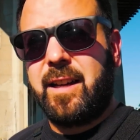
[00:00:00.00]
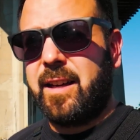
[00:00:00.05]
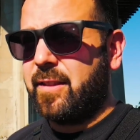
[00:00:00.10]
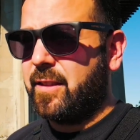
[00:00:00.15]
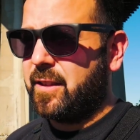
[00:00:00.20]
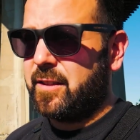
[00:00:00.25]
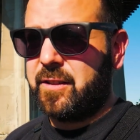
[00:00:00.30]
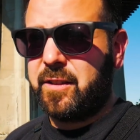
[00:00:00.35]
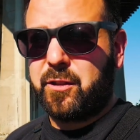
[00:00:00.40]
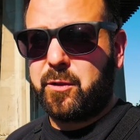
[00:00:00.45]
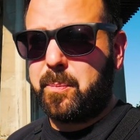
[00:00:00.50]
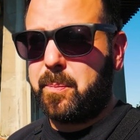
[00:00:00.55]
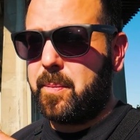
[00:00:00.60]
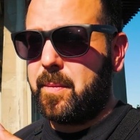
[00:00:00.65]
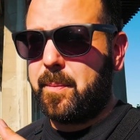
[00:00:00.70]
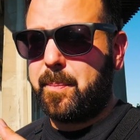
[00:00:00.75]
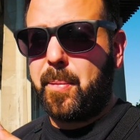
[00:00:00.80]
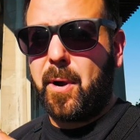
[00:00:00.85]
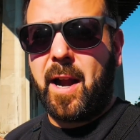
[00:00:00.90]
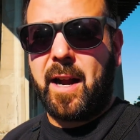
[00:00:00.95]
and then just
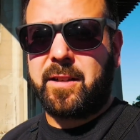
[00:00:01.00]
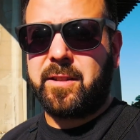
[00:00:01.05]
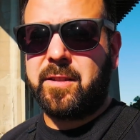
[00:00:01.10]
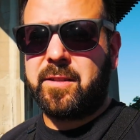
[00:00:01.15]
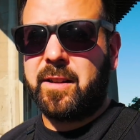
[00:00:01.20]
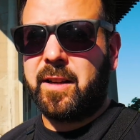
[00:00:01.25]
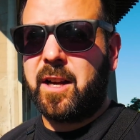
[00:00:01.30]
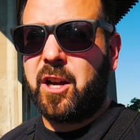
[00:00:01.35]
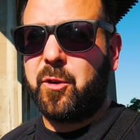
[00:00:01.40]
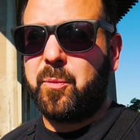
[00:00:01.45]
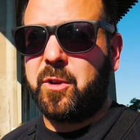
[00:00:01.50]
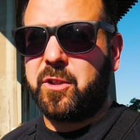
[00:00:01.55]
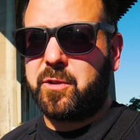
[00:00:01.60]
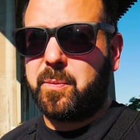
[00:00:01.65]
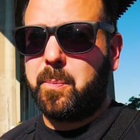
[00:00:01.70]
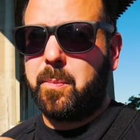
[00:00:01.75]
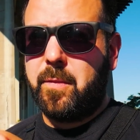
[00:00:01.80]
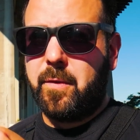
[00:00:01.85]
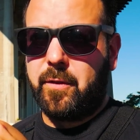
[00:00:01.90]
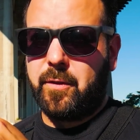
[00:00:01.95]
practicing how much
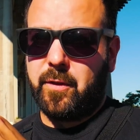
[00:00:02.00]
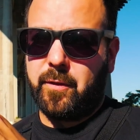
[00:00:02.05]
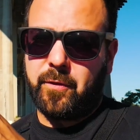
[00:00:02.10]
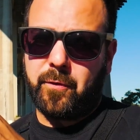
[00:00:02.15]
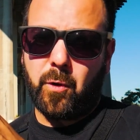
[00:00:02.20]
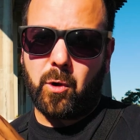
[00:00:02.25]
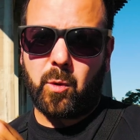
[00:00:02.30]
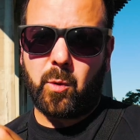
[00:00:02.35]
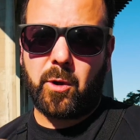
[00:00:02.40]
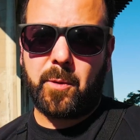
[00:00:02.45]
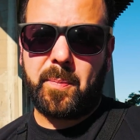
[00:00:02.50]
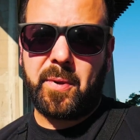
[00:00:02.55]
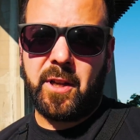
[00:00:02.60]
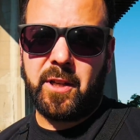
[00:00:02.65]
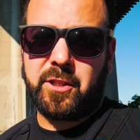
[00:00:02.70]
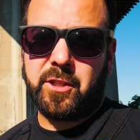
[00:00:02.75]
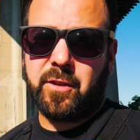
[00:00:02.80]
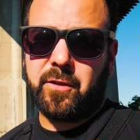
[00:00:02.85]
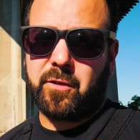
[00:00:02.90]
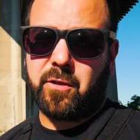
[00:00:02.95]
forward
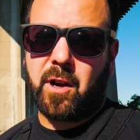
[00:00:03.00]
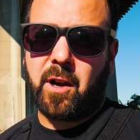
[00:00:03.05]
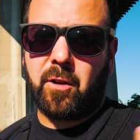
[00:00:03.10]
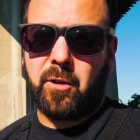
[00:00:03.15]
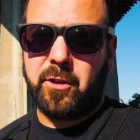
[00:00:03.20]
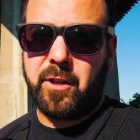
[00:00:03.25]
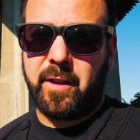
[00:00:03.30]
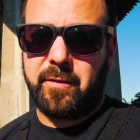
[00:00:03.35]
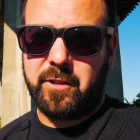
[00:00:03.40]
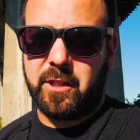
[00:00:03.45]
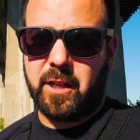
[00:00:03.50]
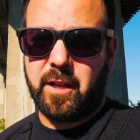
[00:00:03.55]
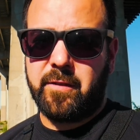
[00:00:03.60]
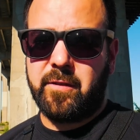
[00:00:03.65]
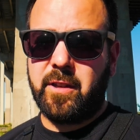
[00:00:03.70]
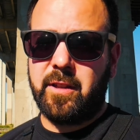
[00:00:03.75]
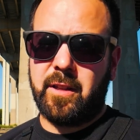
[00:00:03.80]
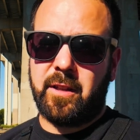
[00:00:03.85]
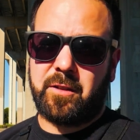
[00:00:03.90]
pitch and throttle you have to give it.